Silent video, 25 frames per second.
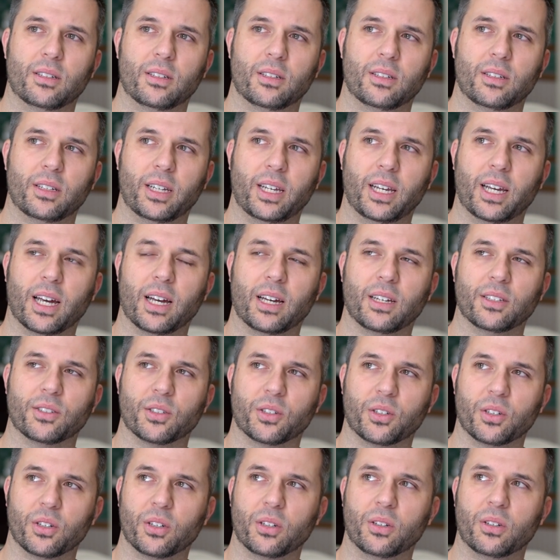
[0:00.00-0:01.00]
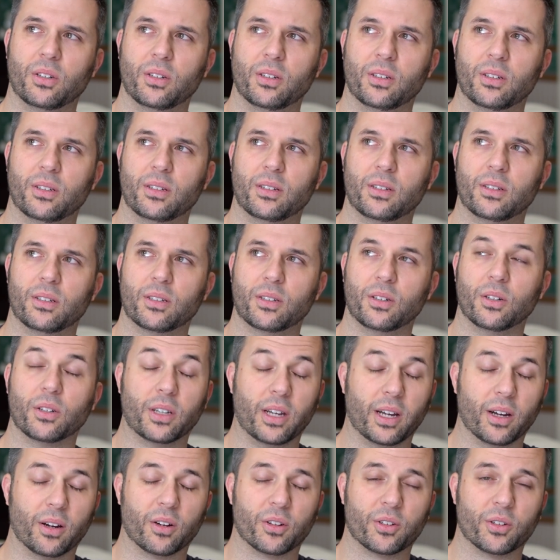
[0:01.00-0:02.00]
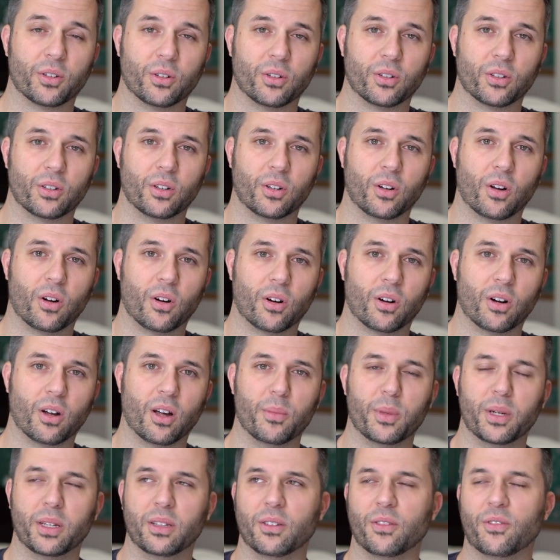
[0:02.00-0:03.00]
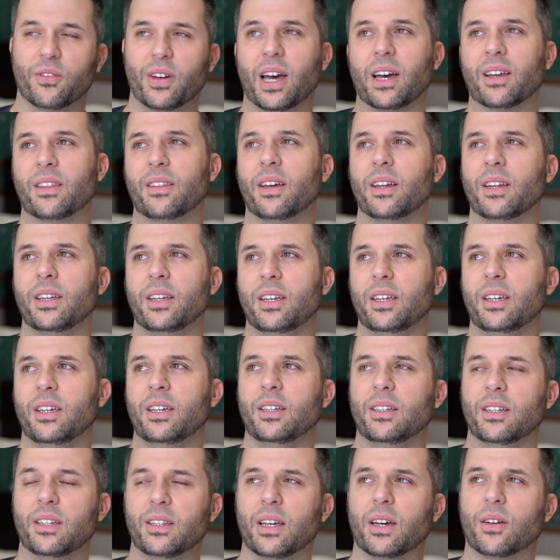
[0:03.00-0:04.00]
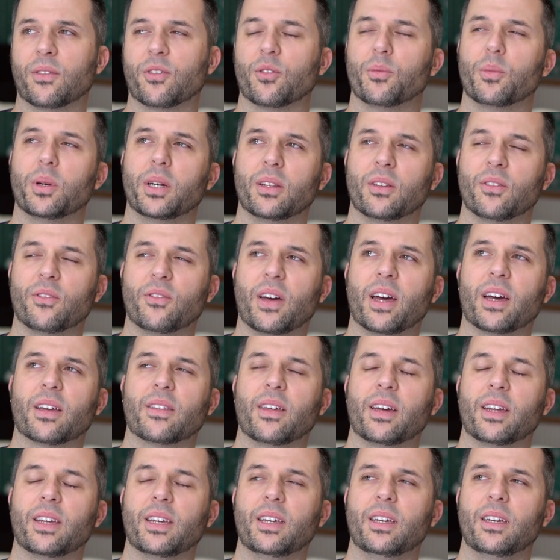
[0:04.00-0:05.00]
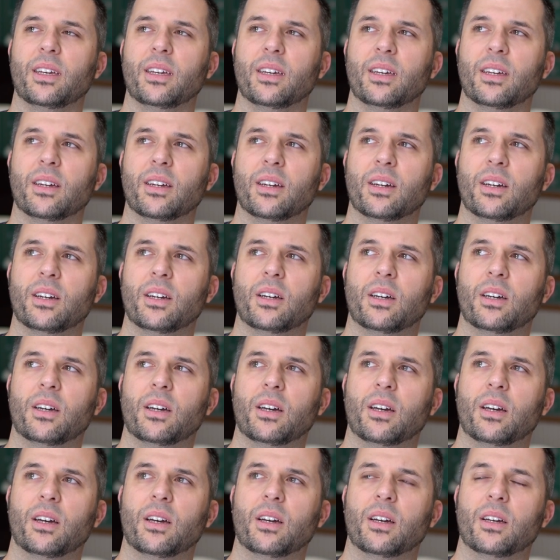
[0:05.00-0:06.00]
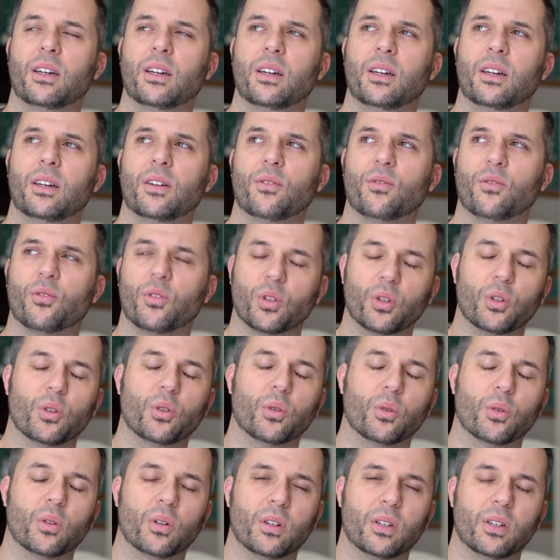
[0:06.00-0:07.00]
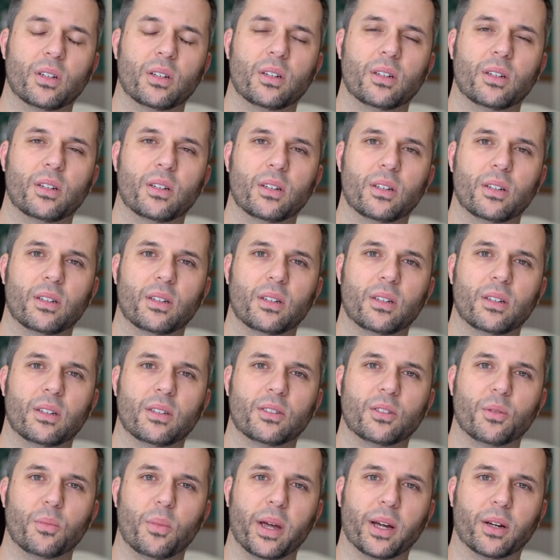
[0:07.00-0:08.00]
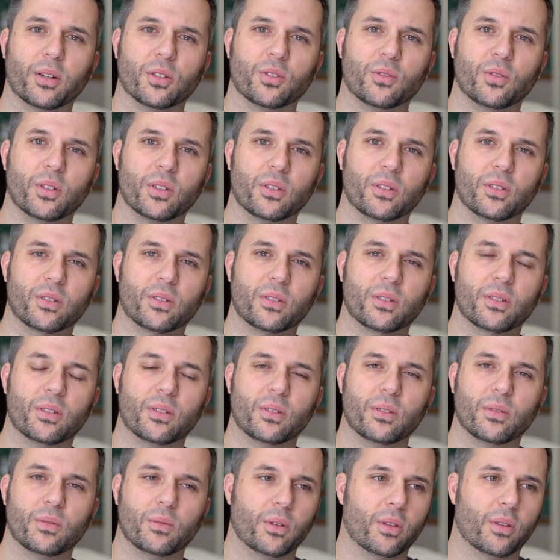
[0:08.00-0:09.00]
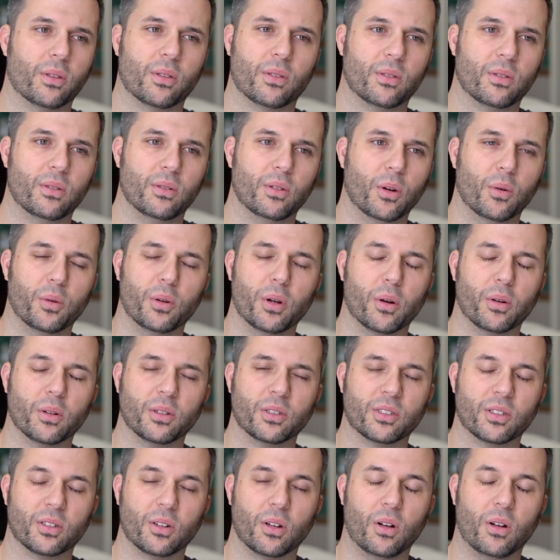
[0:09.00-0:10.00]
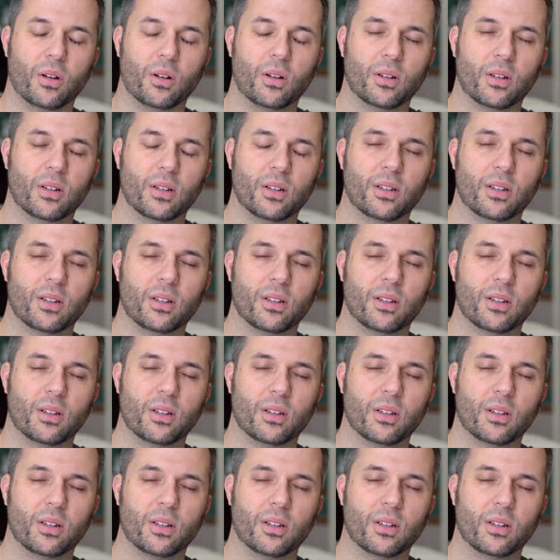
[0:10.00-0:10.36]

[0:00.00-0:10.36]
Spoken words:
He has a good character, a good heart. I mean, the fact that he did that for me, the fact that he flew to Bakersfield with no notice at all.